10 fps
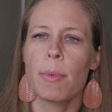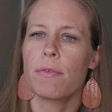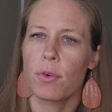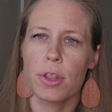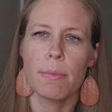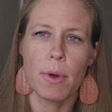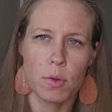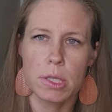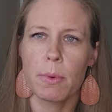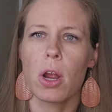But for the
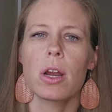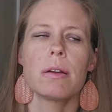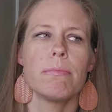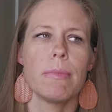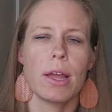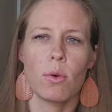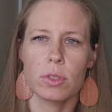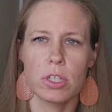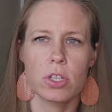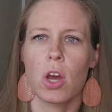most part, my
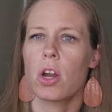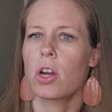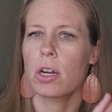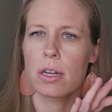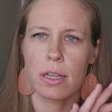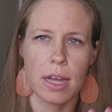oldest daughter